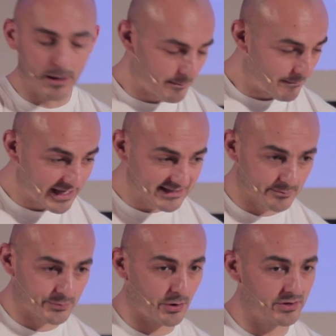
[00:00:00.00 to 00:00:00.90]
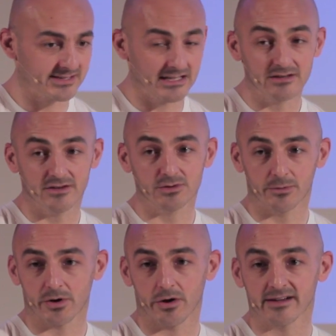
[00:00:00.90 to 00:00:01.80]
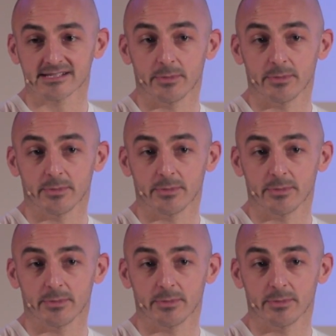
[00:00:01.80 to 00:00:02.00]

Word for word: amazing products, individual products,